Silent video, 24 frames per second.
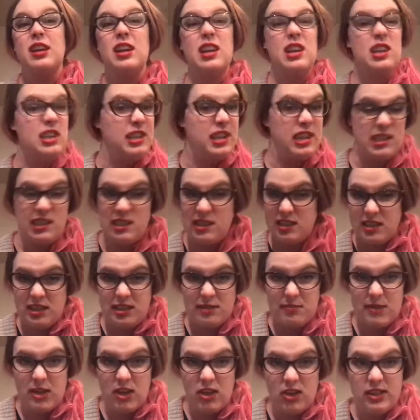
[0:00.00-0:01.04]
and he hasn't
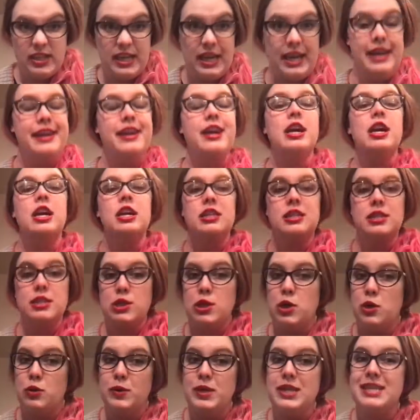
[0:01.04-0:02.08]
seen me all day.
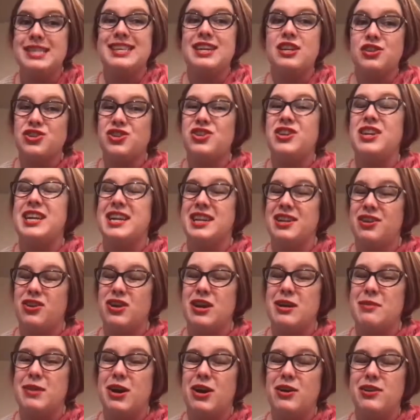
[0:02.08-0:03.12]
So he's extra
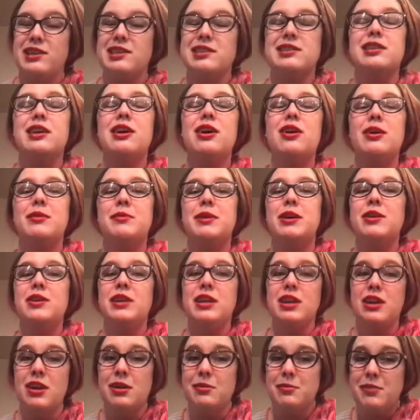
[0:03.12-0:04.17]
angry about it. So I'm out
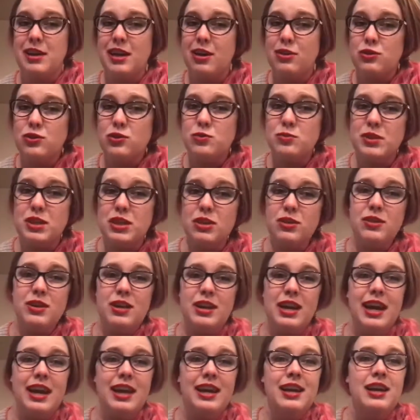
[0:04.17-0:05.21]
here on my couch with you
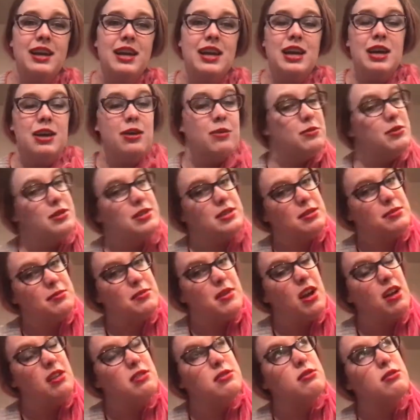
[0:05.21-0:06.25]
today with some
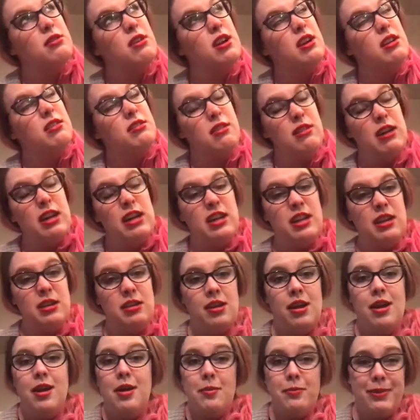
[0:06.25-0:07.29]
not so great lighting.
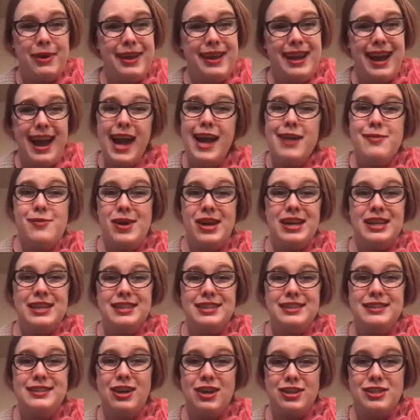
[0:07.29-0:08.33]
But I
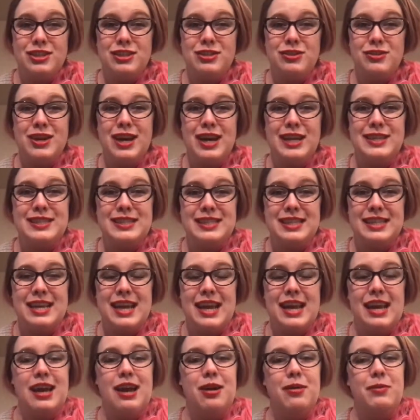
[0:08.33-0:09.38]
wanted to talk to you guys
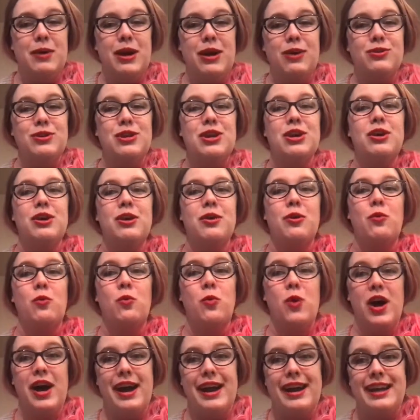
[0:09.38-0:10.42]
today about
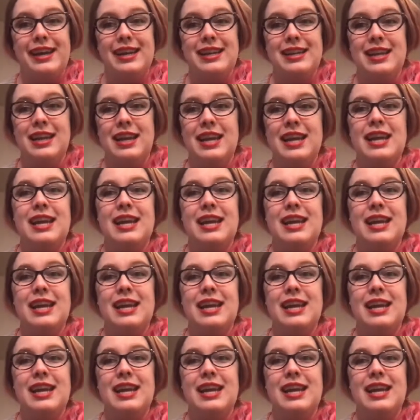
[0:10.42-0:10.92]
wine